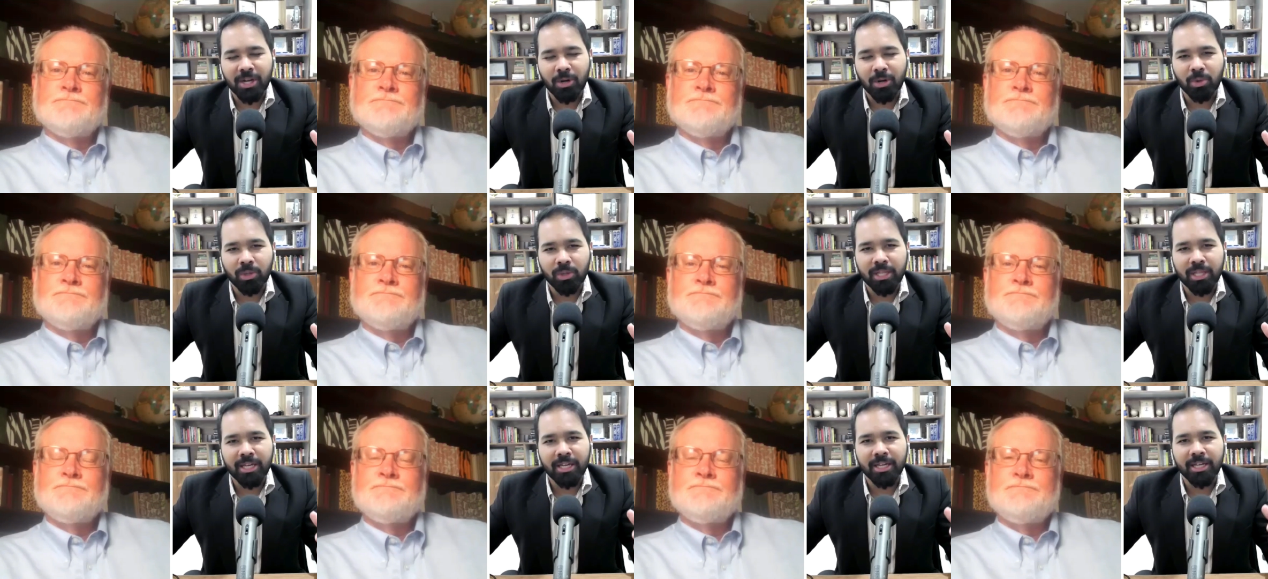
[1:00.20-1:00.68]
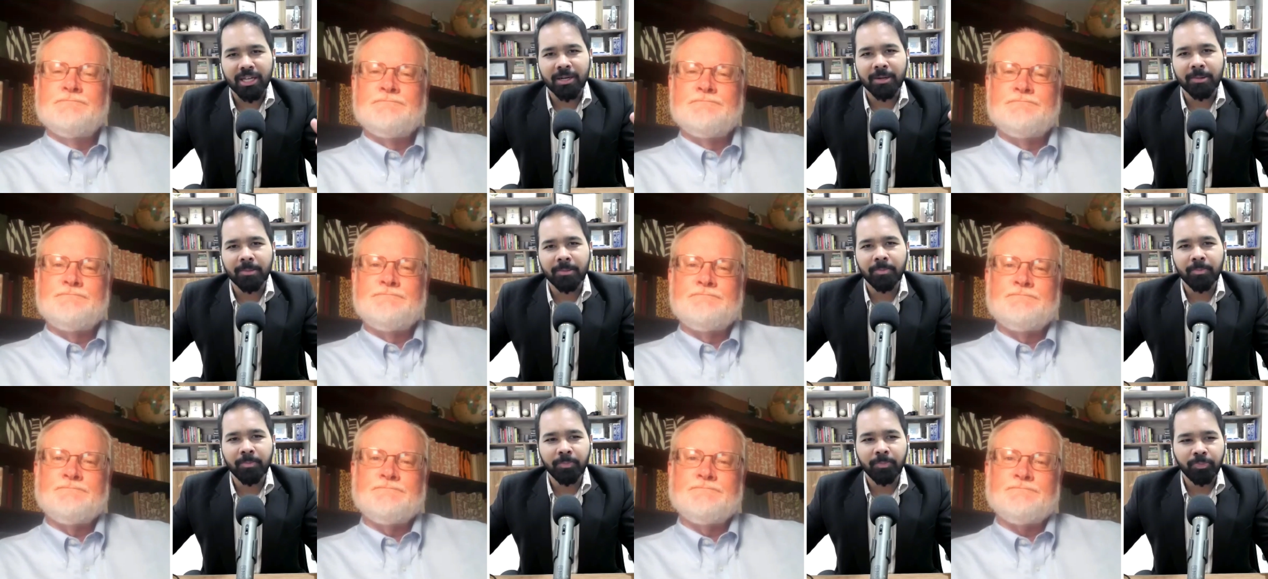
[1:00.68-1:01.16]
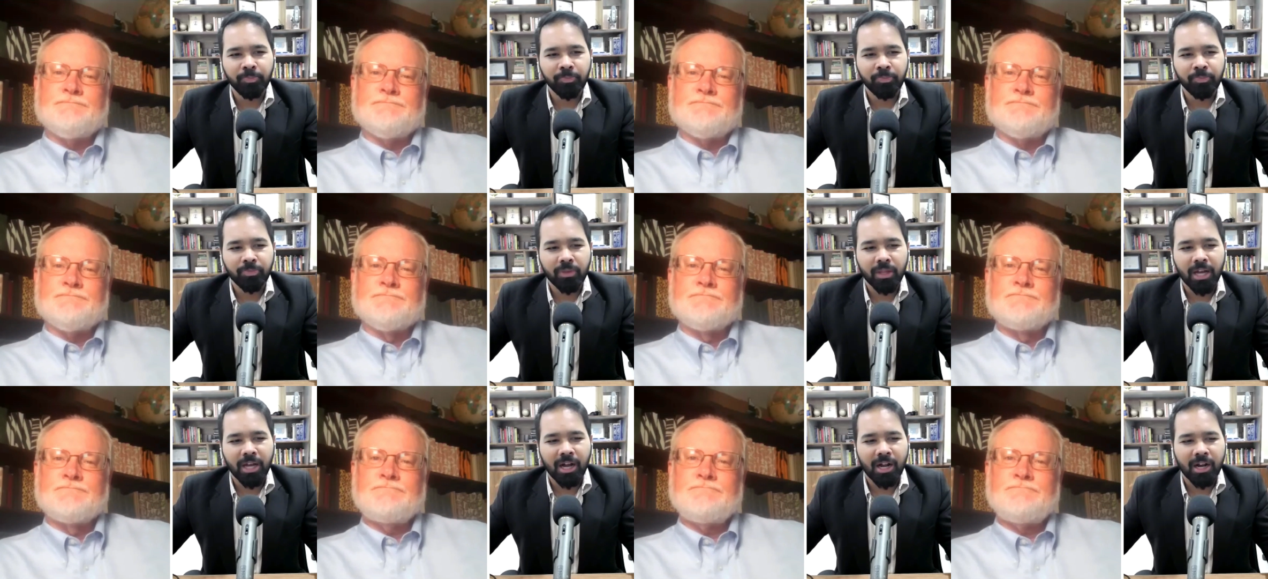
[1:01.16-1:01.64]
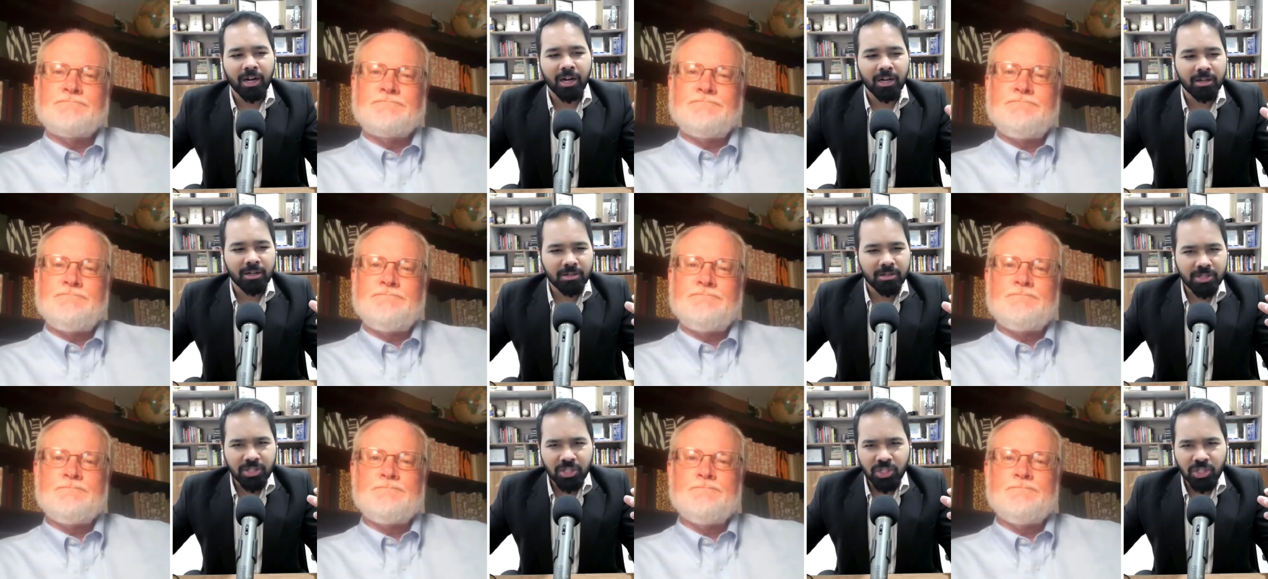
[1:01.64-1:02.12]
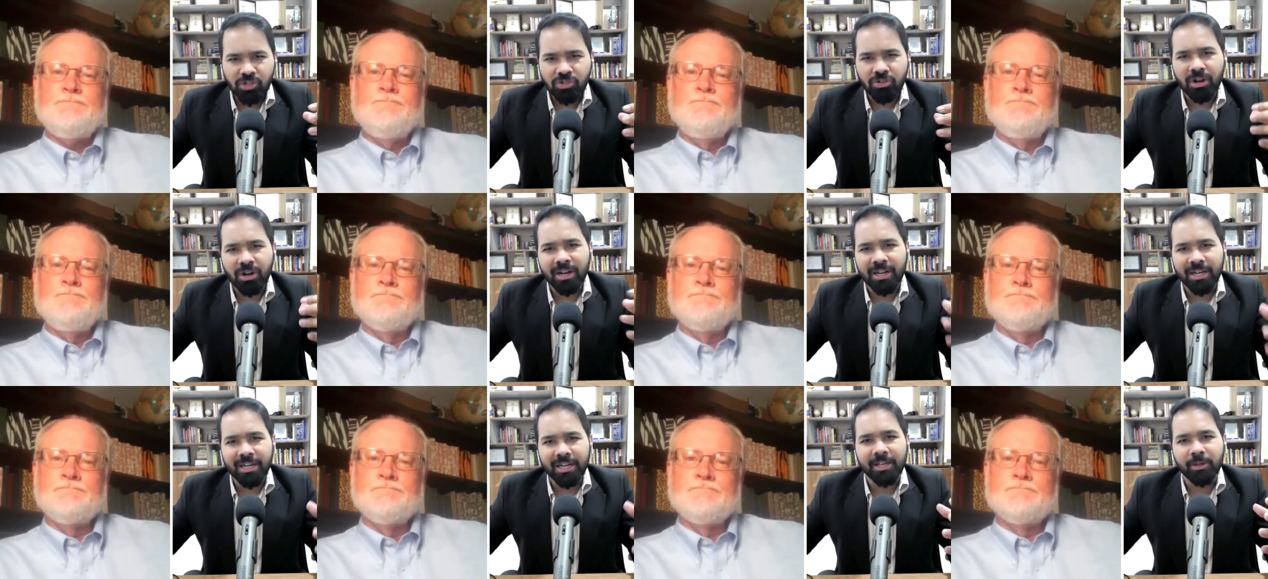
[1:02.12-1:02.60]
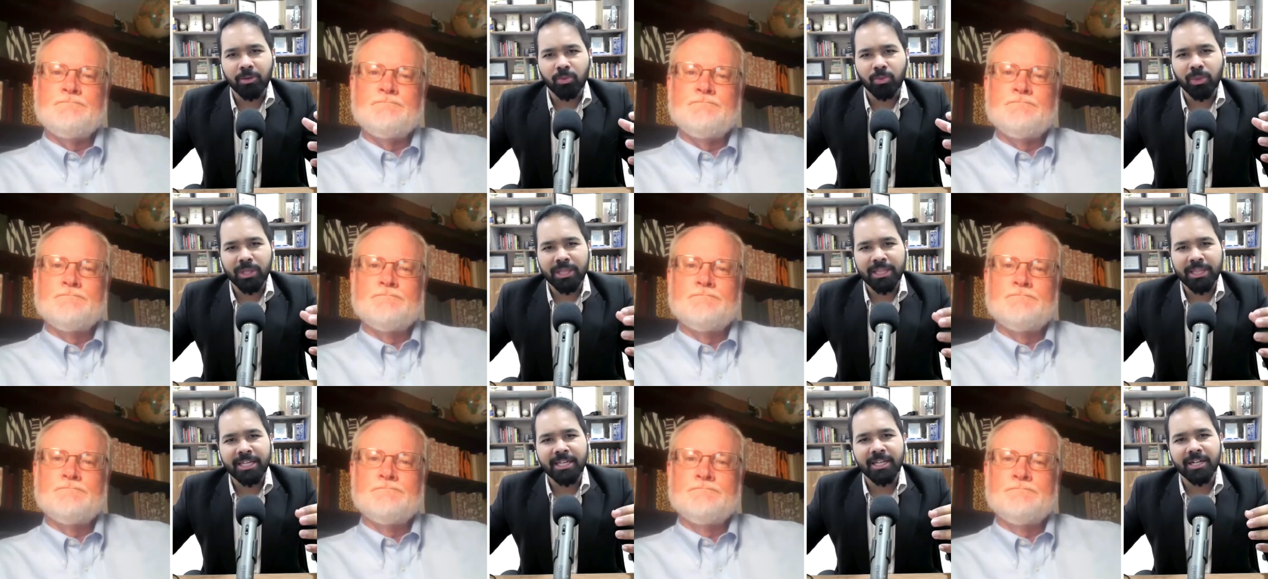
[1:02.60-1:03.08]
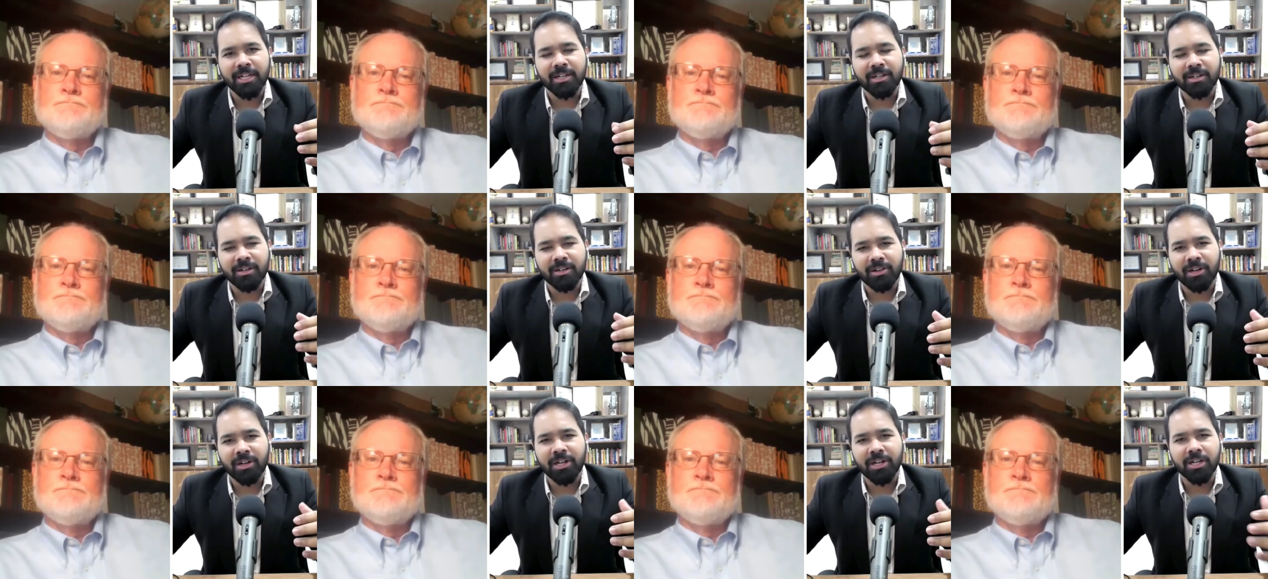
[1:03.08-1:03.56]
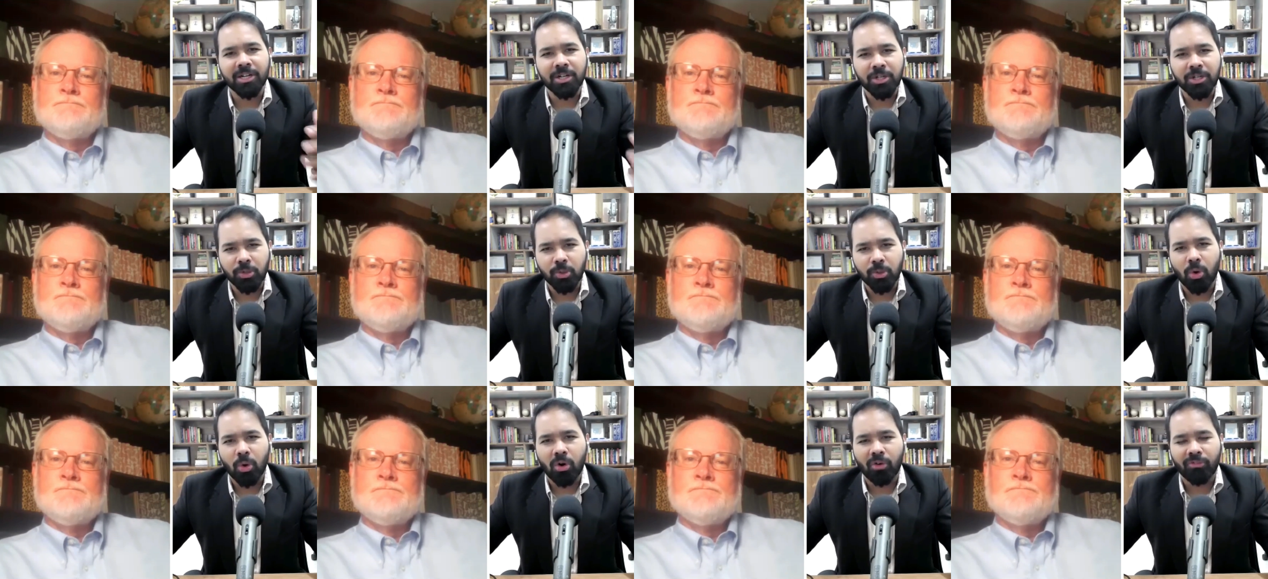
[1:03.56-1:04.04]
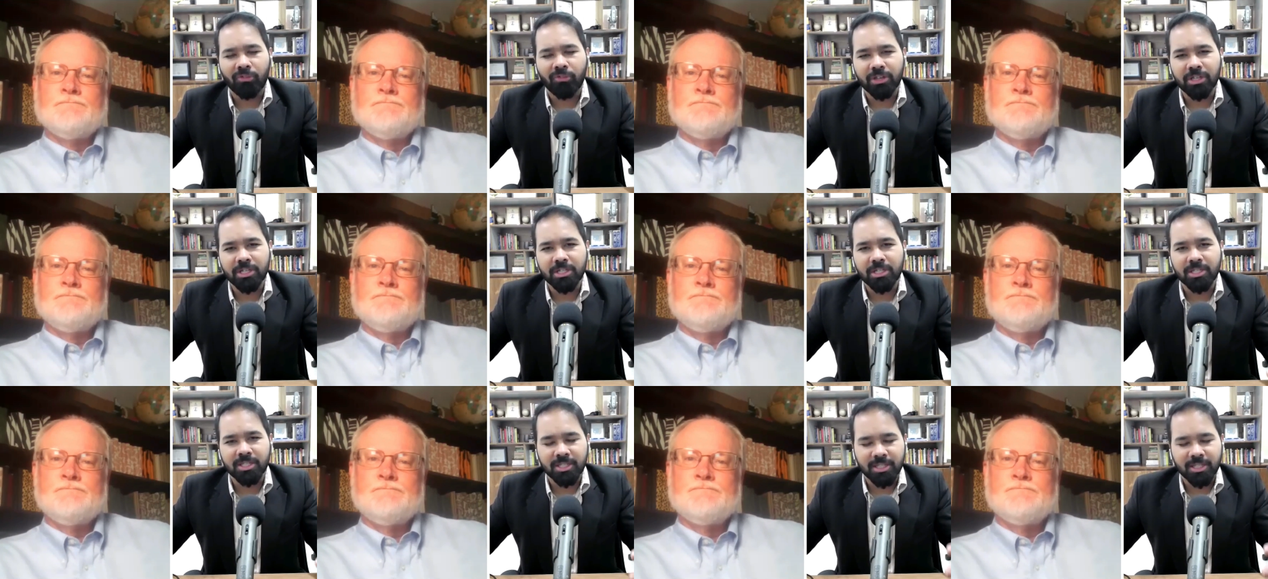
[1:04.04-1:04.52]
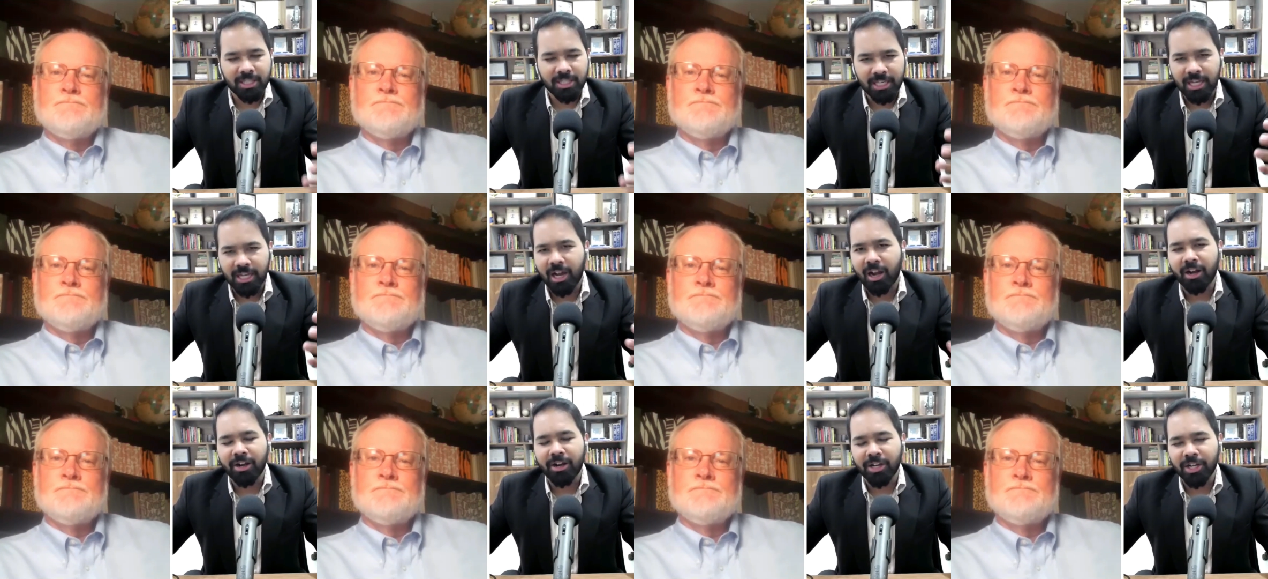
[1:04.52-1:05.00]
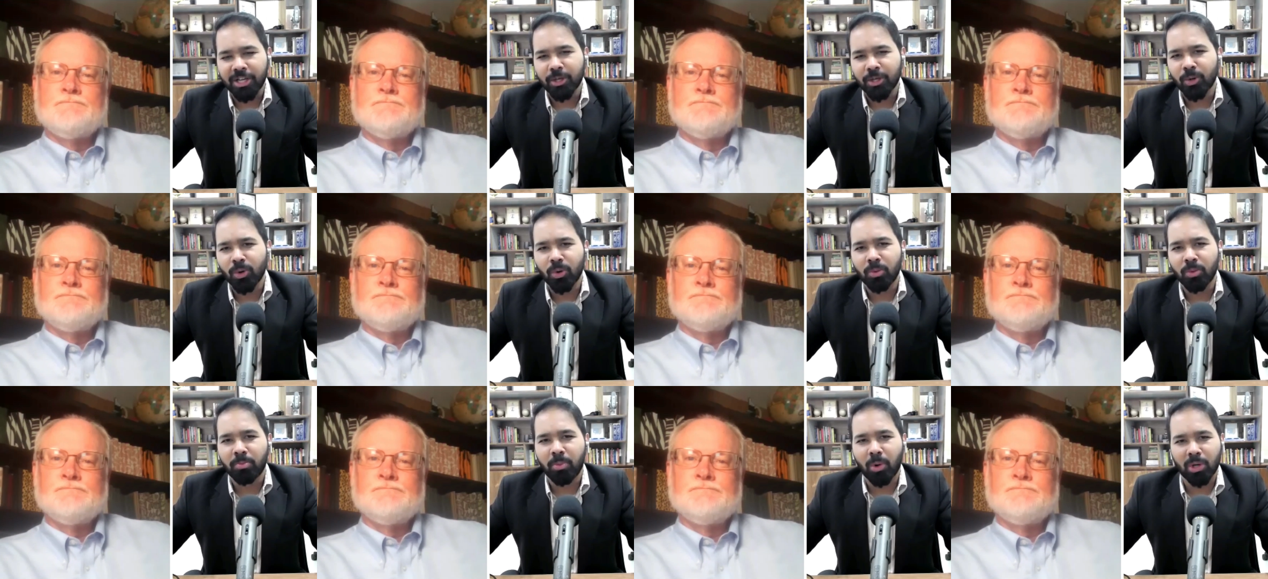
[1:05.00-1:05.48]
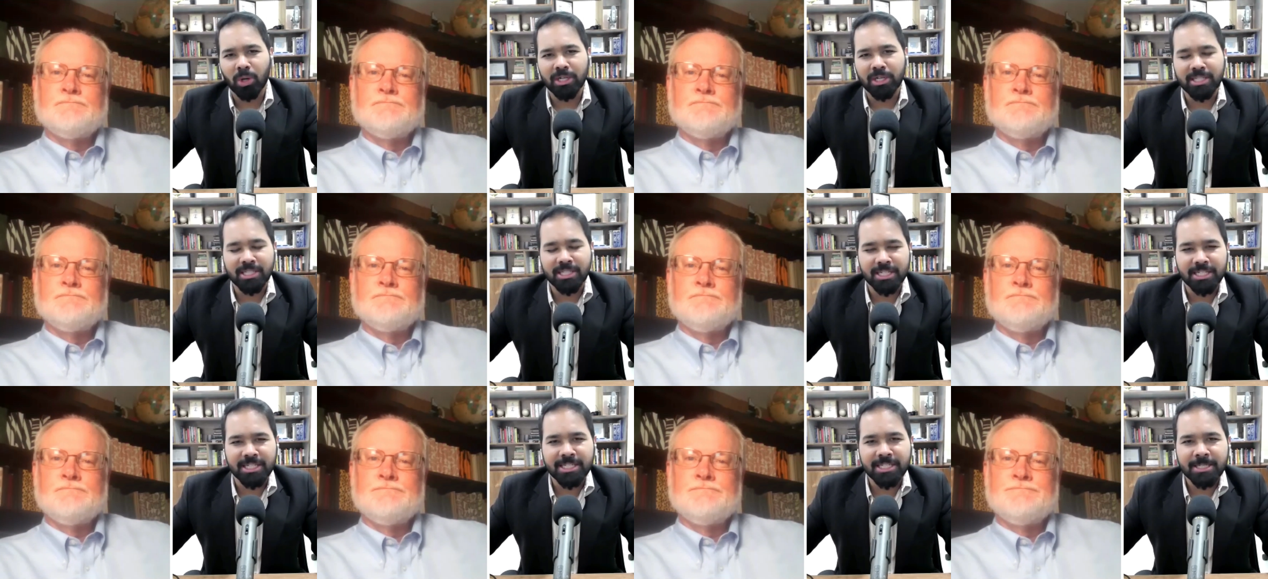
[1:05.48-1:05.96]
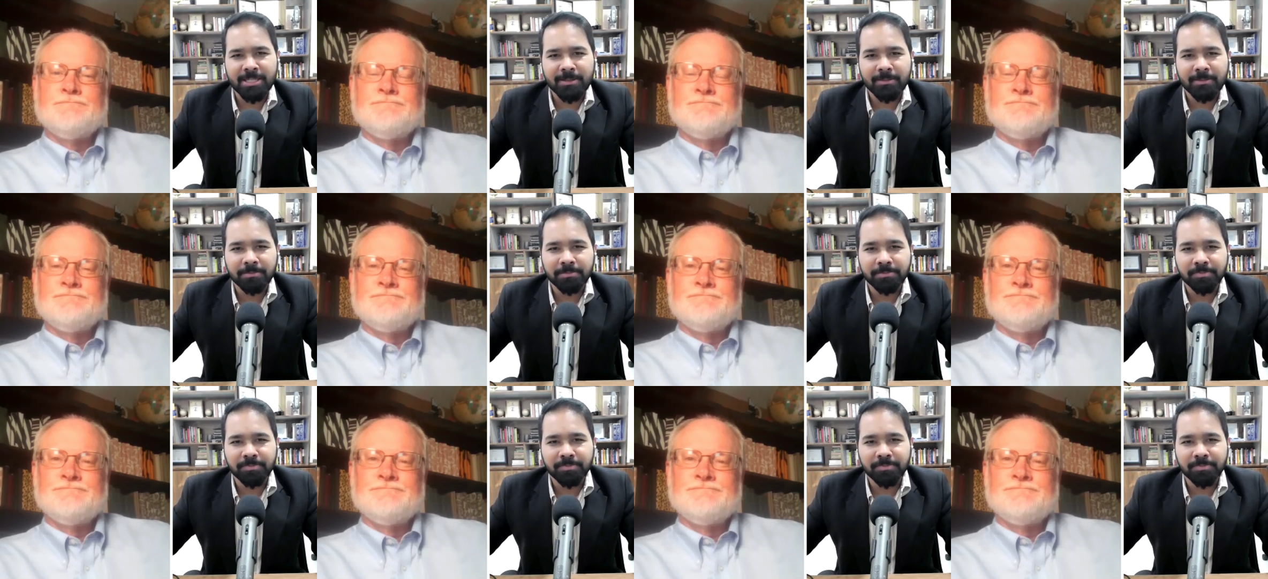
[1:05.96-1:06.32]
Speaker 1: out there are struggling with their return to office, the RTO policies?